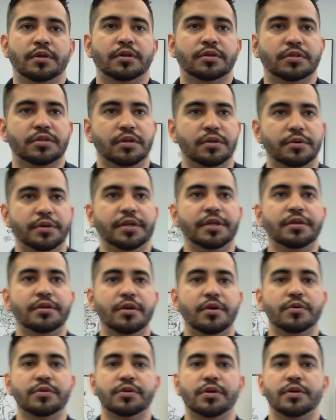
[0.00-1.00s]
so he
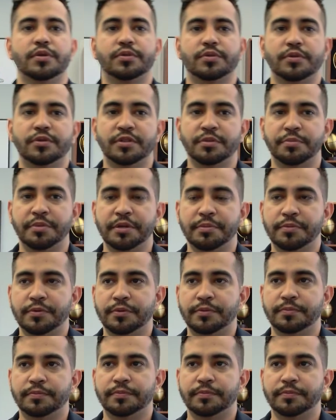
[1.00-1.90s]
knows all sorts of people.